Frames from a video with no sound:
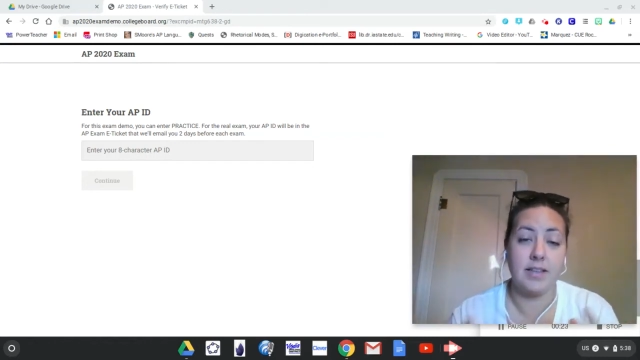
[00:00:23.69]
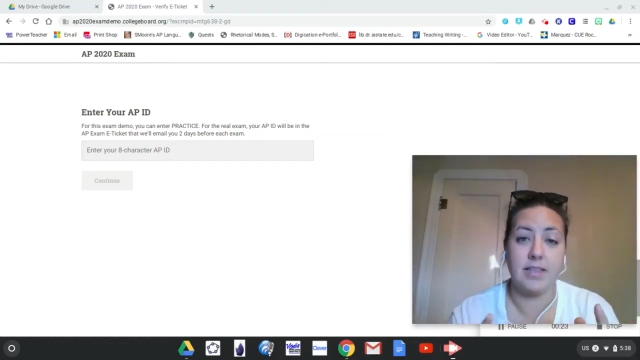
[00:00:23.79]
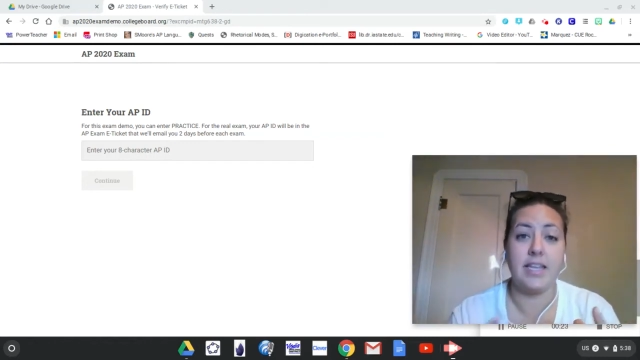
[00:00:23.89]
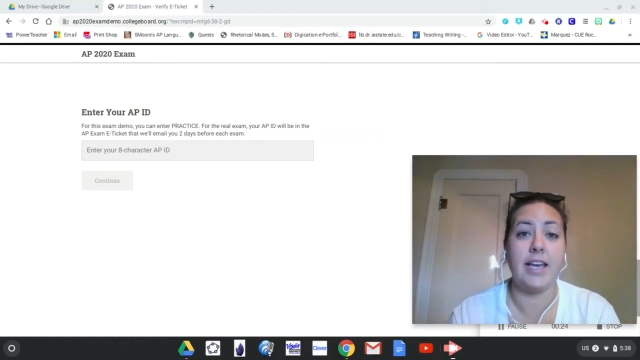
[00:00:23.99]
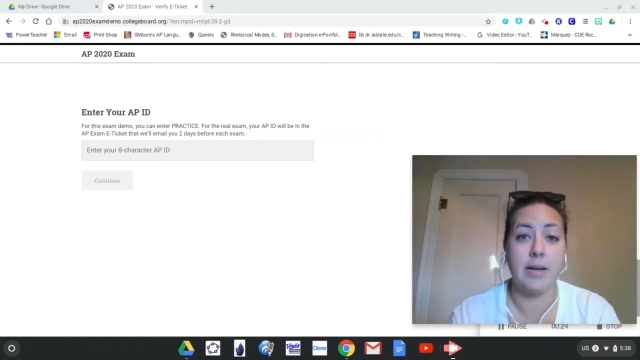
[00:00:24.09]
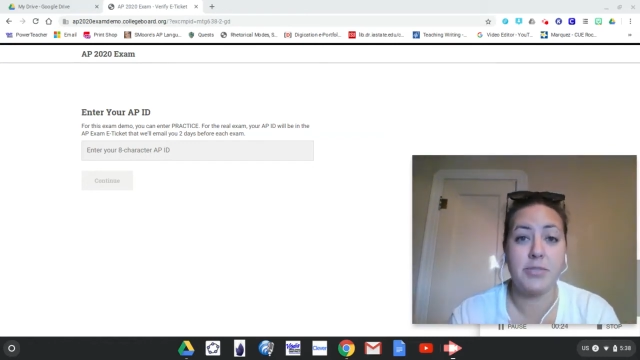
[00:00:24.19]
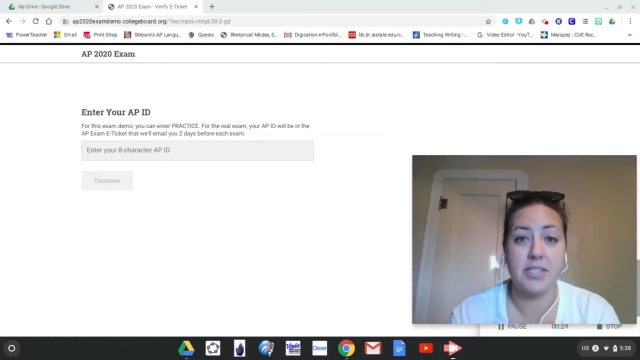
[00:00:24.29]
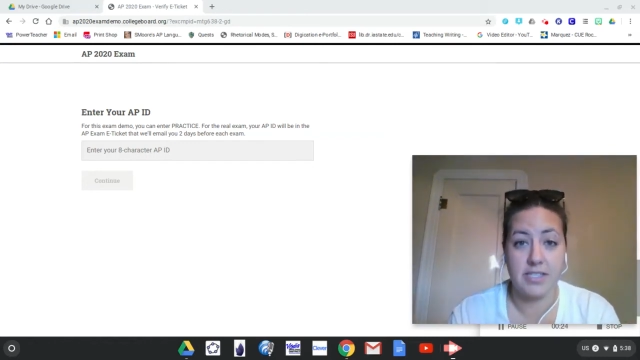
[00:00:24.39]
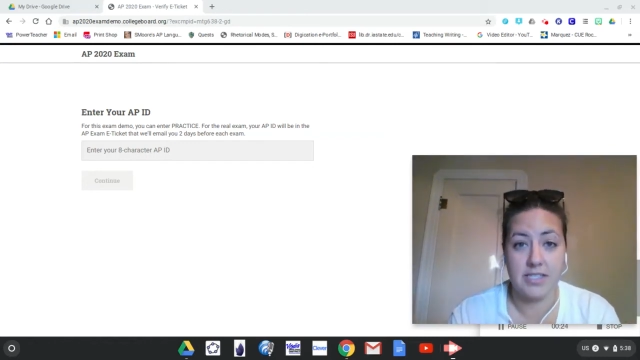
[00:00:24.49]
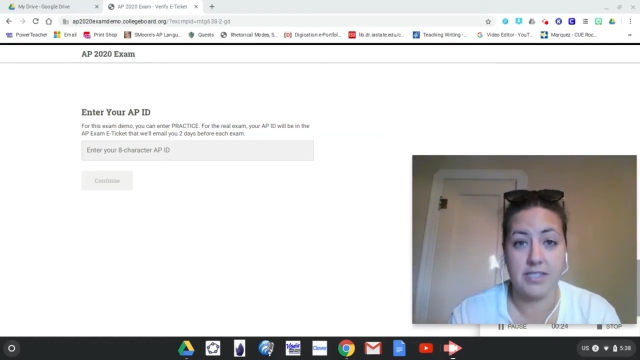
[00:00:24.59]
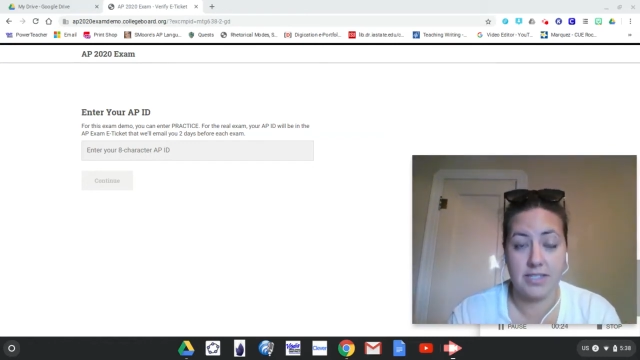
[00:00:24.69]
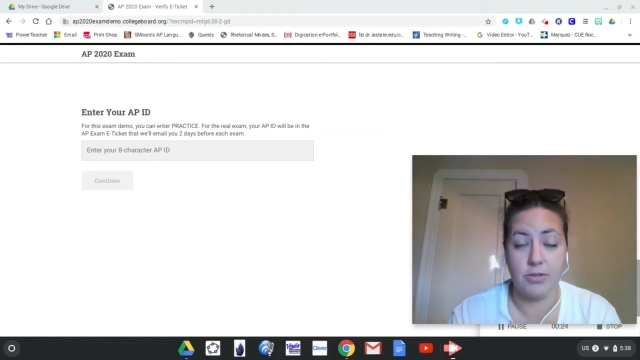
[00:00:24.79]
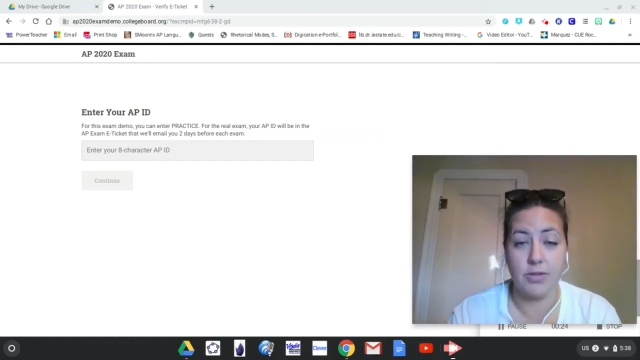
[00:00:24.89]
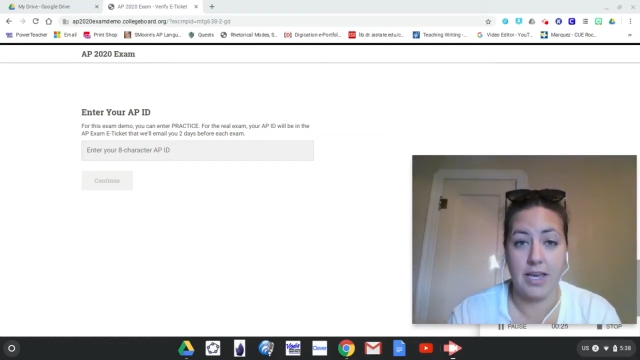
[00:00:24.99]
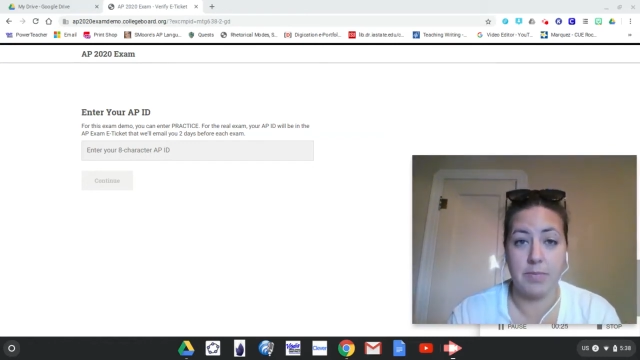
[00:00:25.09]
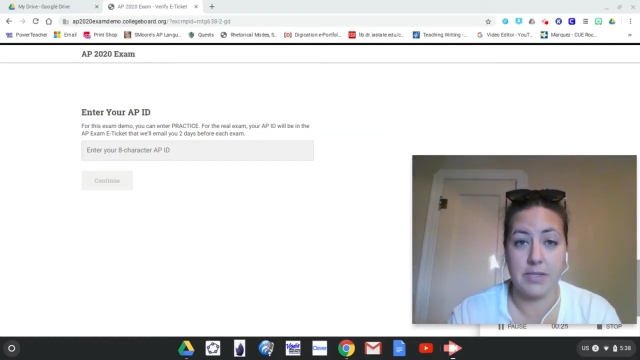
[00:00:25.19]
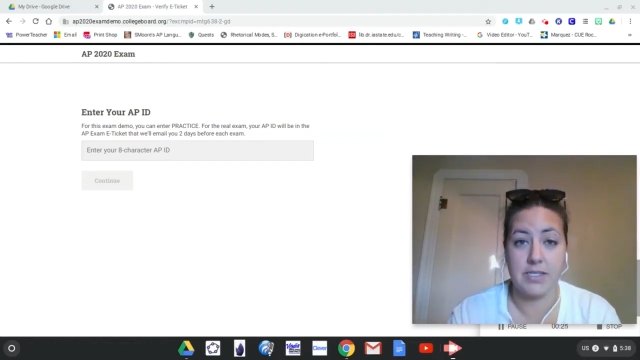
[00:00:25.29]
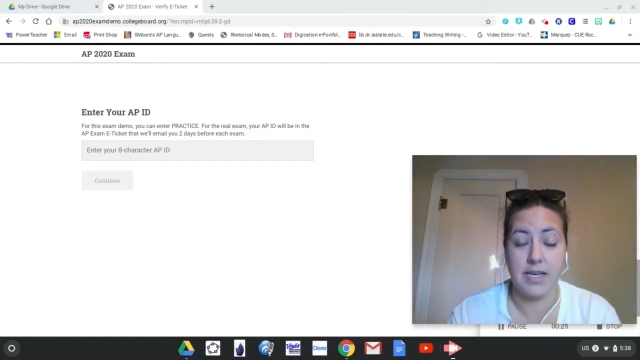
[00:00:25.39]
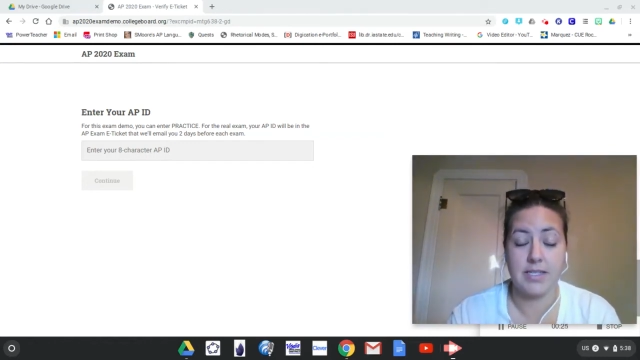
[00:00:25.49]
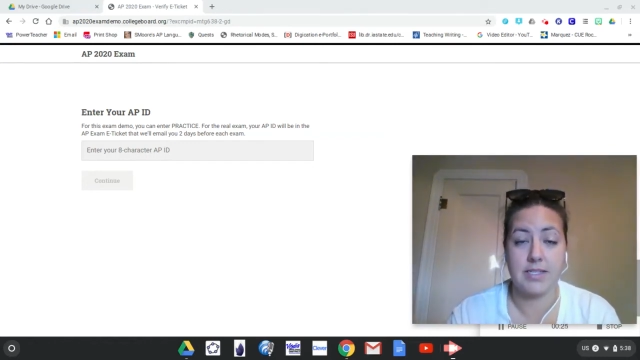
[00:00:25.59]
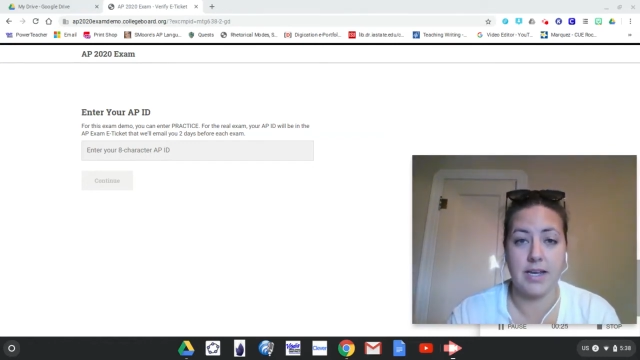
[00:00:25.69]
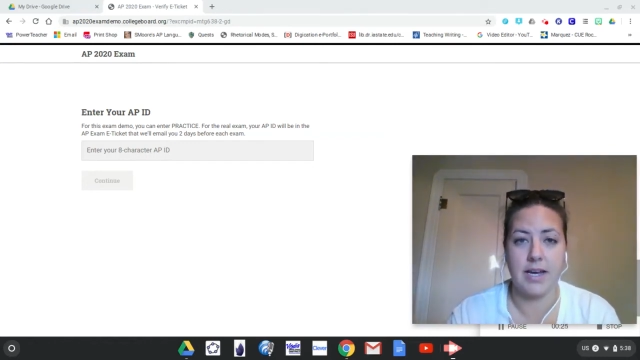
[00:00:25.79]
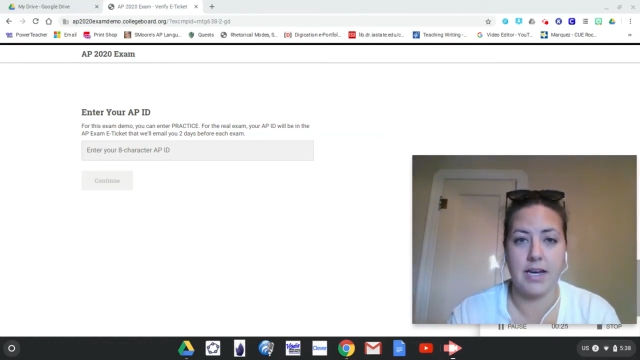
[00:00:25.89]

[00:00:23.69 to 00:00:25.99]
leading up to the AP test.